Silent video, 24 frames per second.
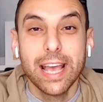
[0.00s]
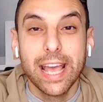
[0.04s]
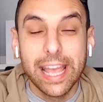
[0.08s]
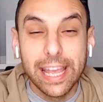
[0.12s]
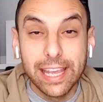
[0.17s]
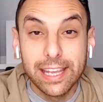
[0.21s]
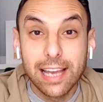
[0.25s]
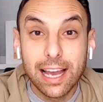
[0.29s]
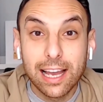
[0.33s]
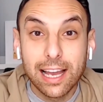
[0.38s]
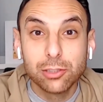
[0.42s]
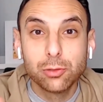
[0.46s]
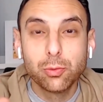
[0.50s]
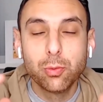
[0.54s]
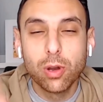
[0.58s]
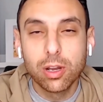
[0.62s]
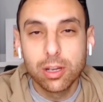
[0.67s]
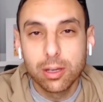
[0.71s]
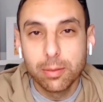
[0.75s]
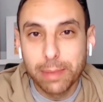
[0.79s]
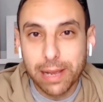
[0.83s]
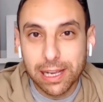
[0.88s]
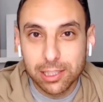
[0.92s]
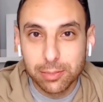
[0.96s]
Hey guys,
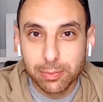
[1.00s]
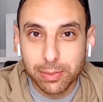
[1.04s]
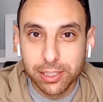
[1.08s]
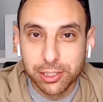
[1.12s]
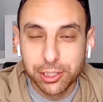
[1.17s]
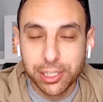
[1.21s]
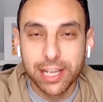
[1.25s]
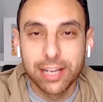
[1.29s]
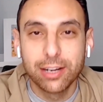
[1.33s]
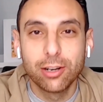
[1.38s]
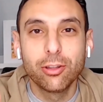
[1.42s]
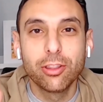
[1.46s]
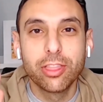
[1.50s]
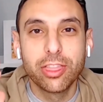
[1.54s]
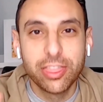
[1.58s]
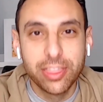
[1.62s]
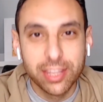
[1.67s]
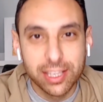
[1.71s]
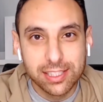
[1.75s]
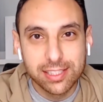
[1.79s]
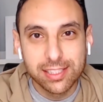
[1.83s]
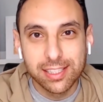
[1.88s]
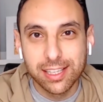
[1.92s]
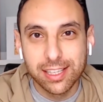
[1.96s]
welcome back to my channel.
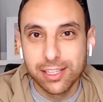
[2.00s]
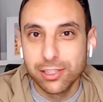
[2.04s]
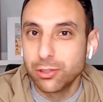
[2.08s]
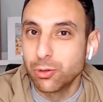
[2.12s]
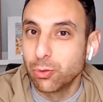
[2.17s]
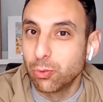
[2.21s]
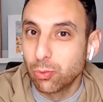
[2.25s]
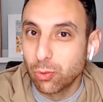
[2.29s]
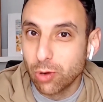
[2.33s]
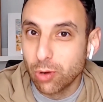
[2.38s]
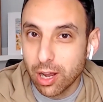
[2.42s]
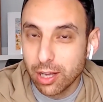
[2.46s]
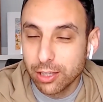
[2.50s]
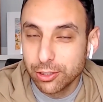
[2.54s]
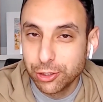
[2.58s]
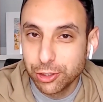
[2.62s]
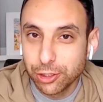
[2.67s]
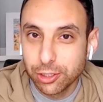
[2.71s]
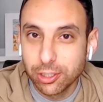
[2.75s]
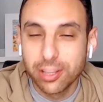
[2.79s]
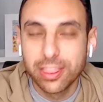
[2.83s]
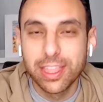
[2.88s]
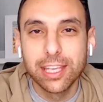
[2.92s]
This is Roger.